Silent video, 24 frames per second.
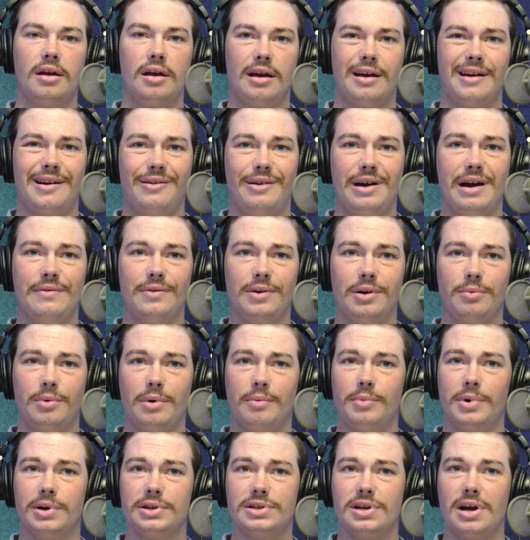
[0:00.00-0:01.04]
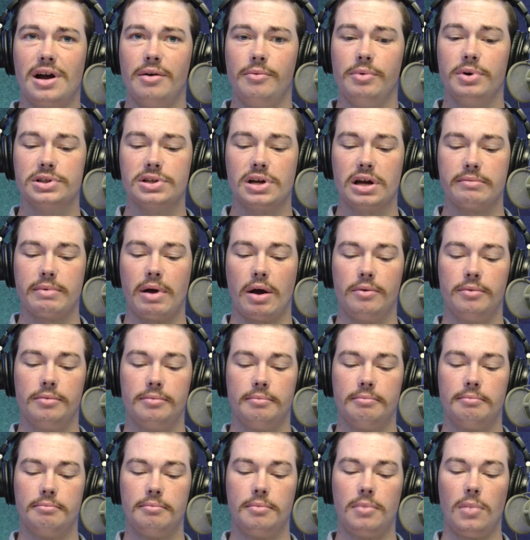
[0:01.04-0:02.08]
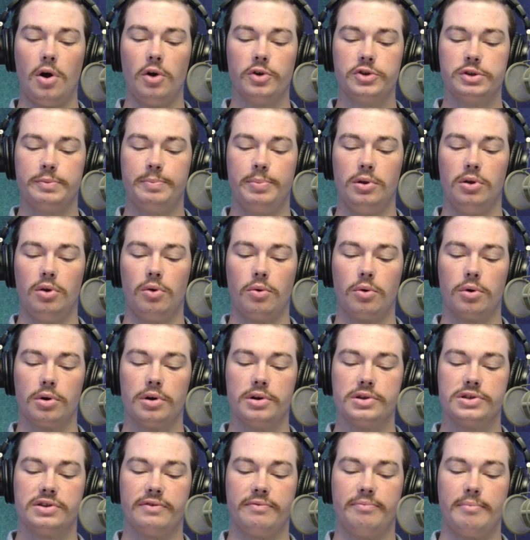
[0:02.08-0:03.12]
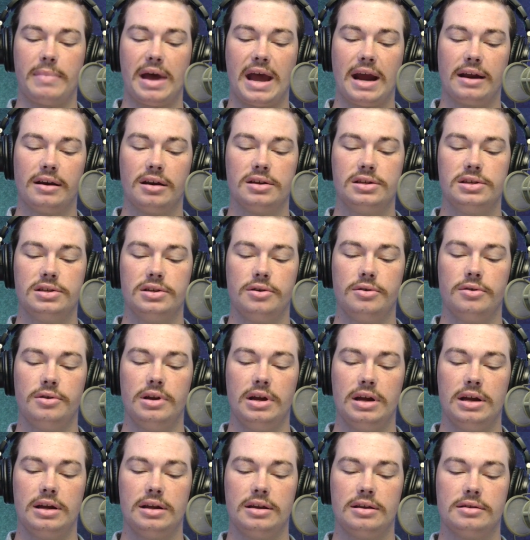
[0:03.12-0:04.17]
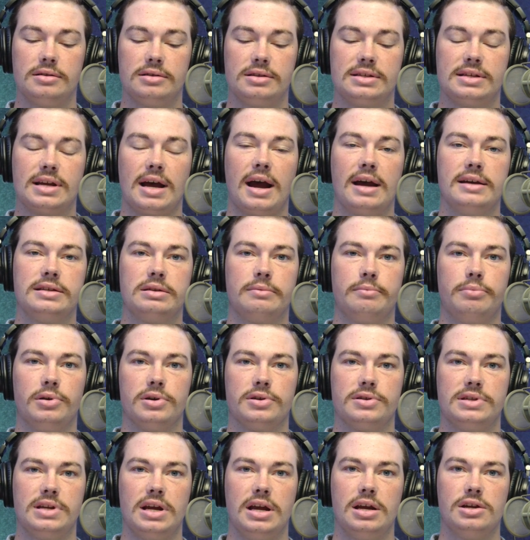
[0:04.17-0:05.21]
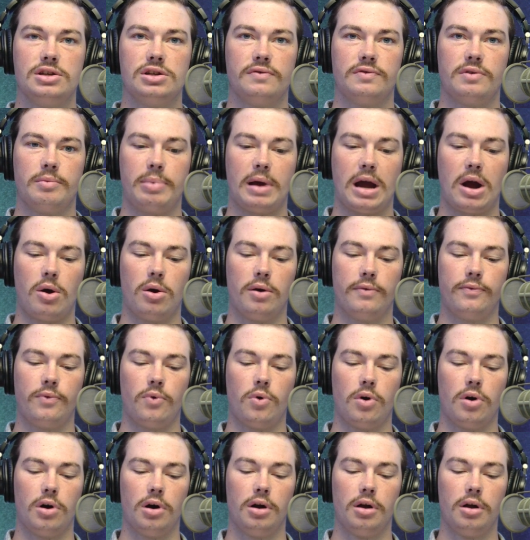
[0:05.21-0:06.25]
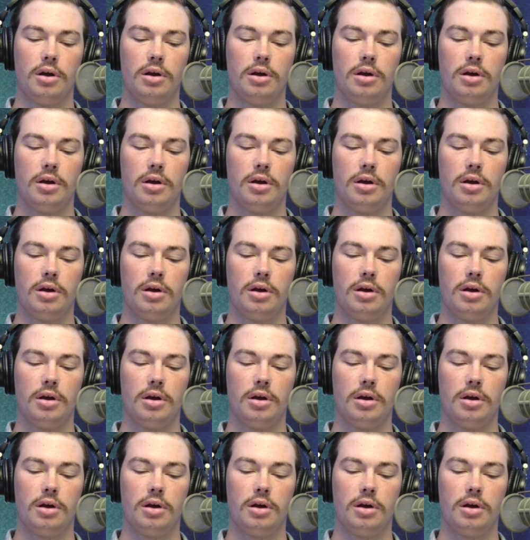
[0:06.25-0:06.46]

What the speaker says: However, when we're talking about multiple orders of magnitude in size and prestige of the Power Four